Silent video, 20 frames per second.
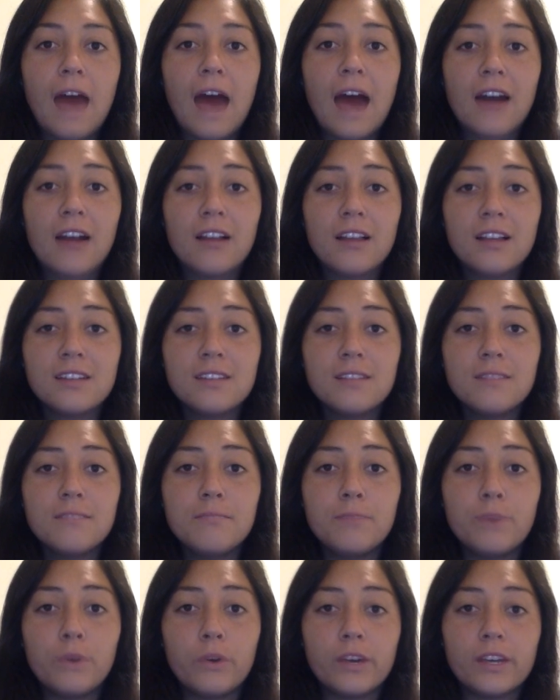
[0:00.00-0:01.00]
Adolescent
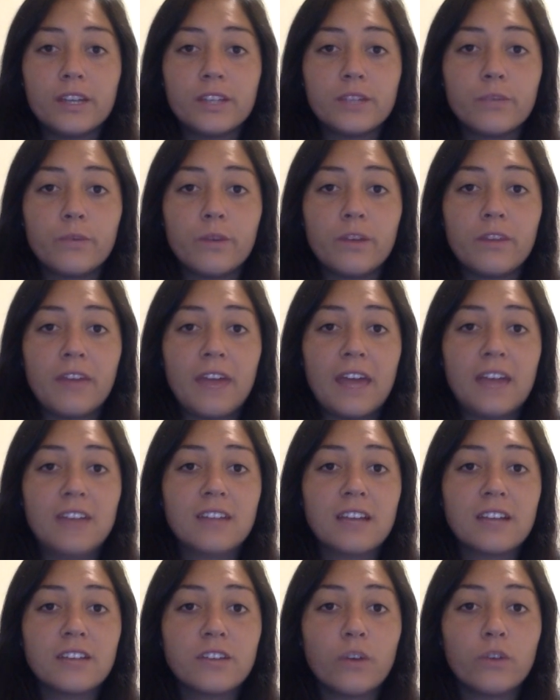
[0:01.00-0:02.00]
boys with
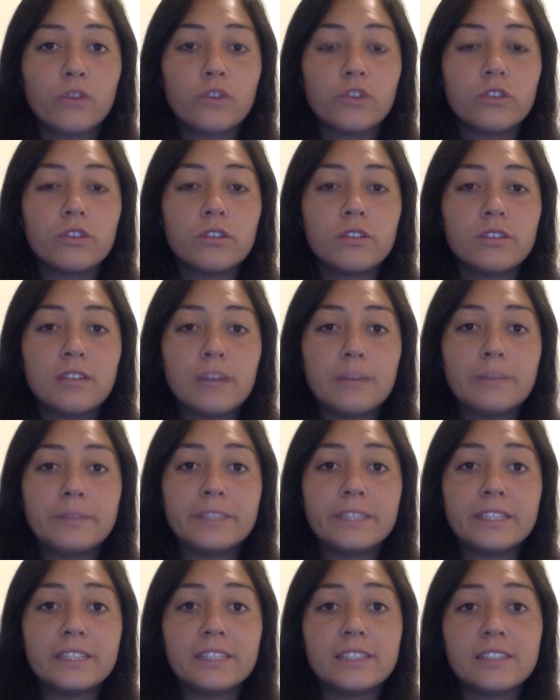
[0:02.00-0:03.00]
antisocial
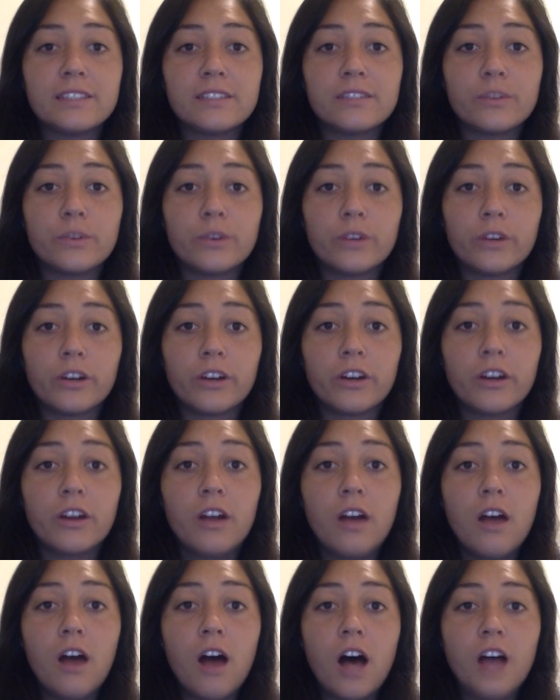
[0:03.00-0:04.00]
substance disorder,
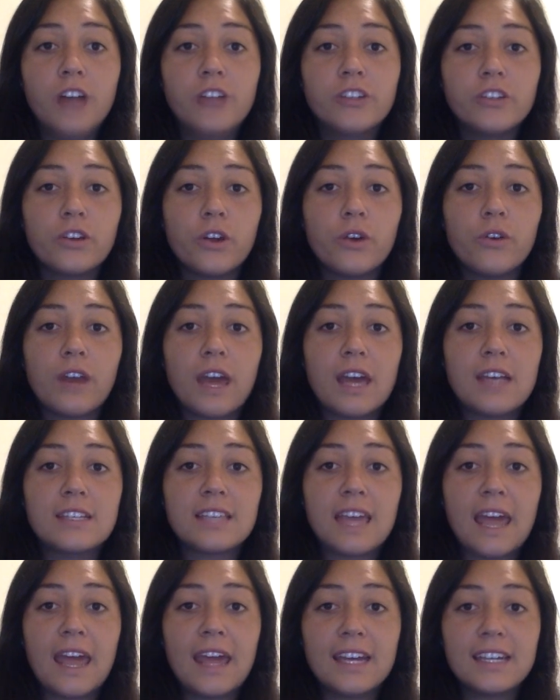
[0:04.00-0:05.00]
also known as
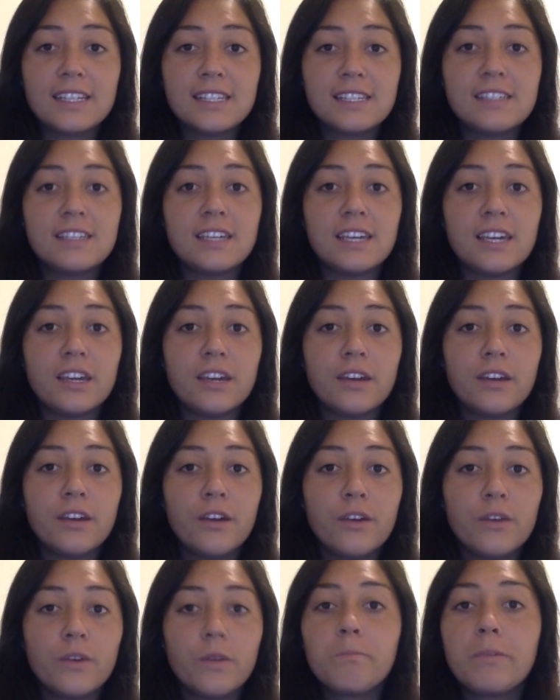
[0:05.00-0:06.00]
ASD,
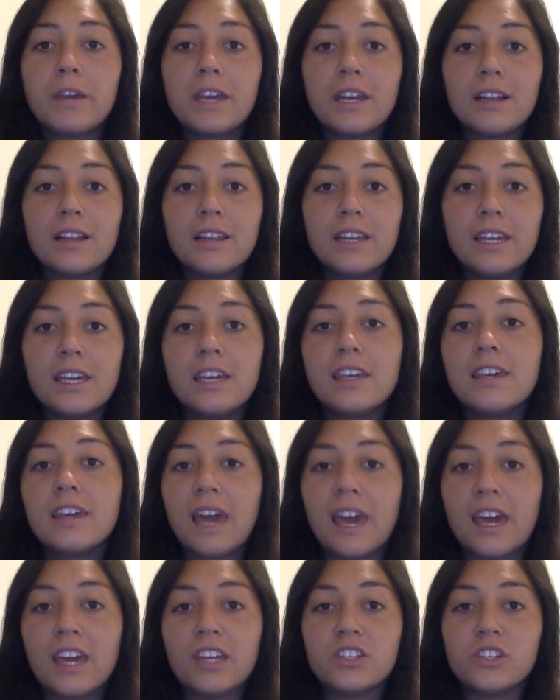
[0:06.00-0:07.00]
repeatedly
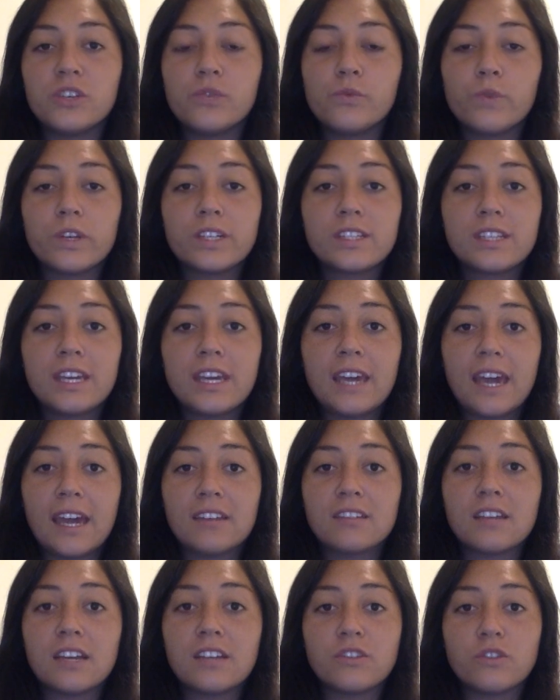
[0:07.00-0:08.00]
engage in risky
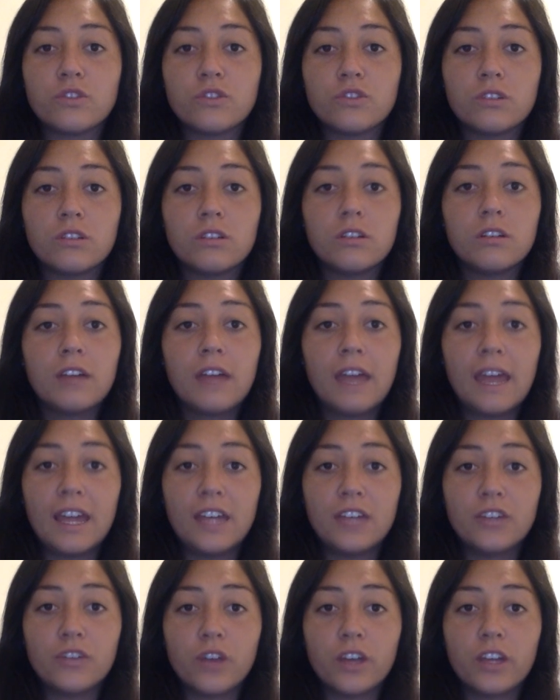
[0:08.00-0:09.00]
antisocial
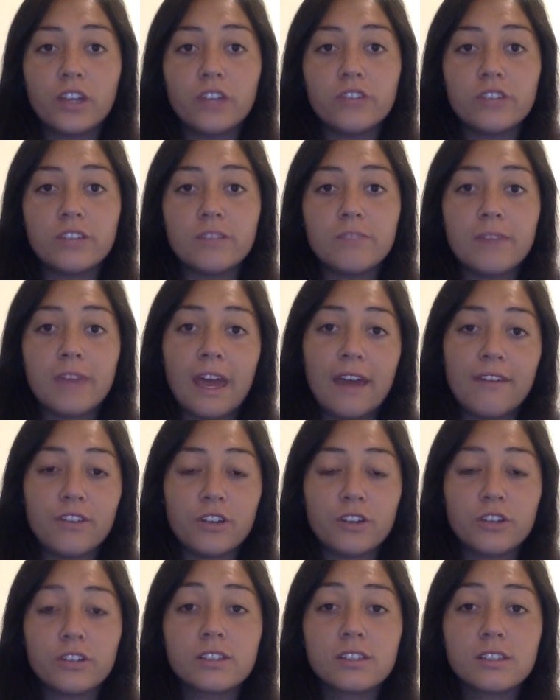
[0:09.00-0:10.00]
and drug-using
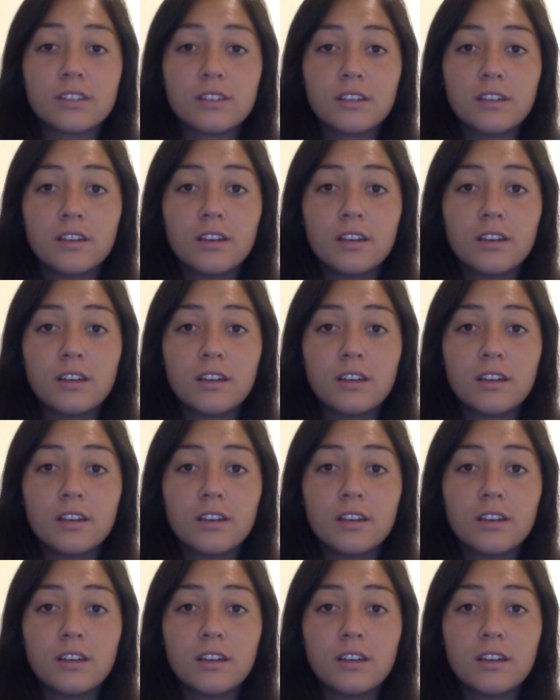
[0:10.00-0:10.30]
behaviors.